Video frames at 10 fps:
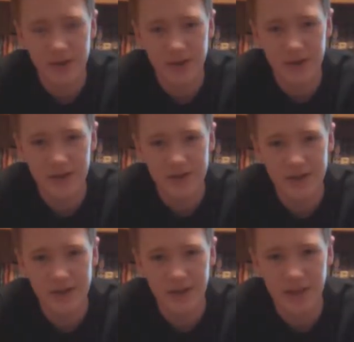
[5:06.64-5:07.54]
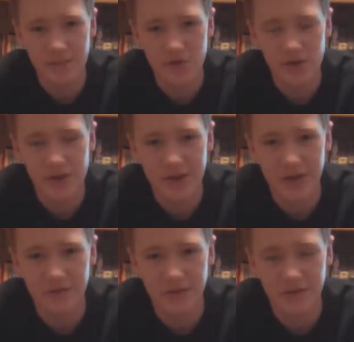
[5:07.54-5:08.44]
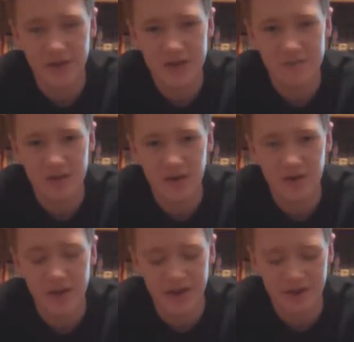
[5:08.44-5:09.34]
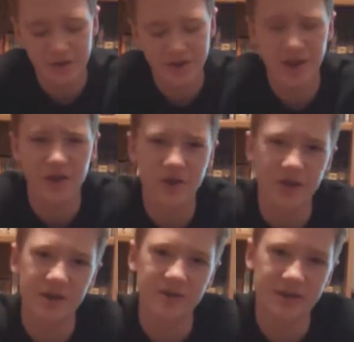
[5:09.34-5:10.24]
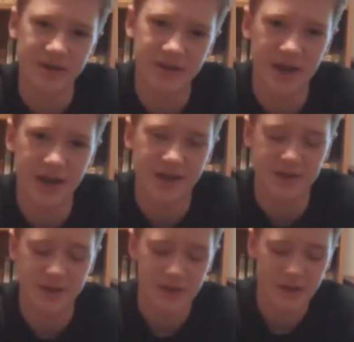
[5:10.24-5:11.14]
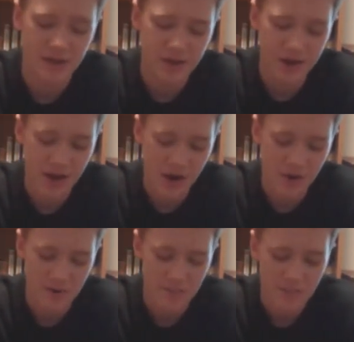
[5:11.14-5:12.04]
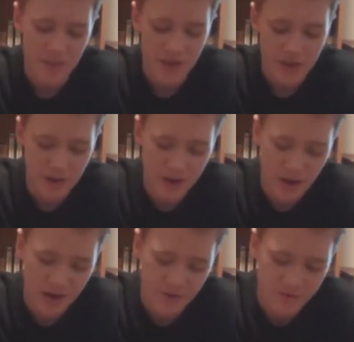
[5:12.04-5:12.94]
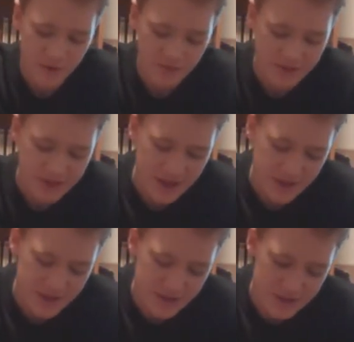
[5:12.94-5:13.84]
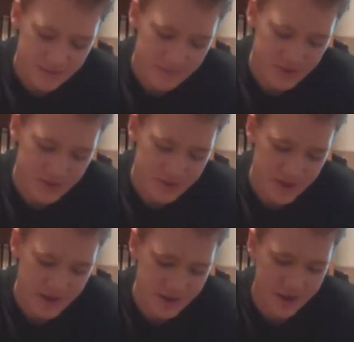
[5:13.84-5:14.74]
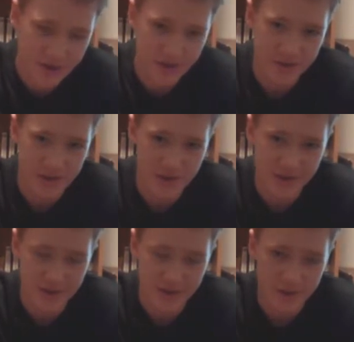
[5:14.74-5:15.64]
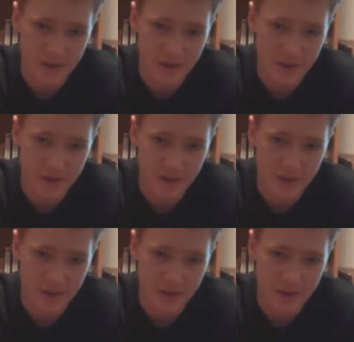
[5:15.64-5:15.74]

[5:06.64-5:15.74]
Next thing that I'm going to give advice about in choosing a yo-yo is size. Now, you have oversized, middle-sized, and undersized.